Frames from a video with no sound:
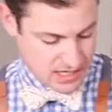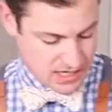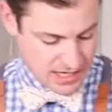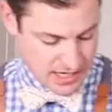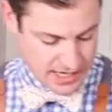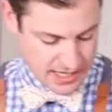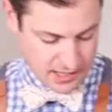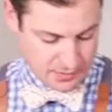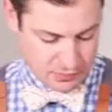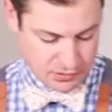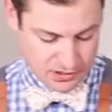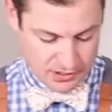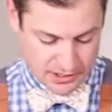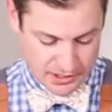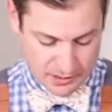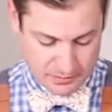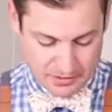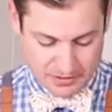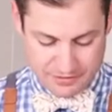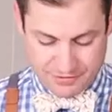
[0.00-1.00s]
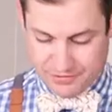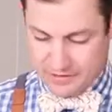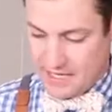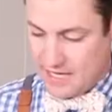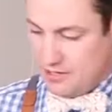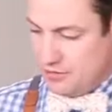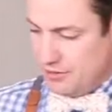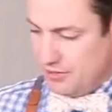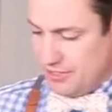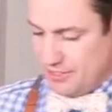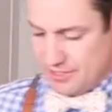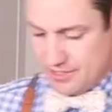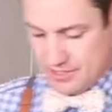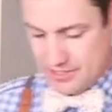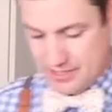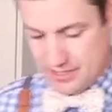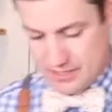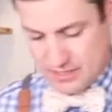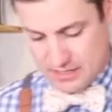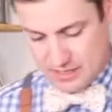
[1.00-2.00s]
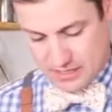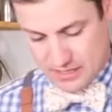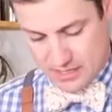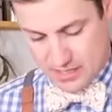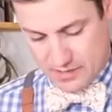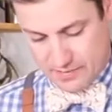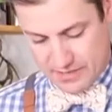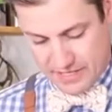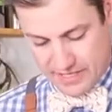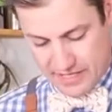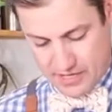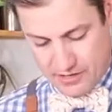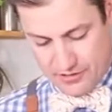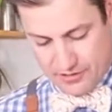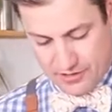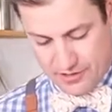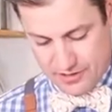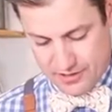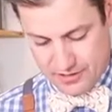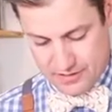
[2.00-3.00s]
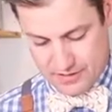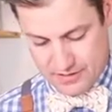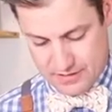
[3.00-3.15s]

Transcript: I'm gonna put a little bit of flour on my counter,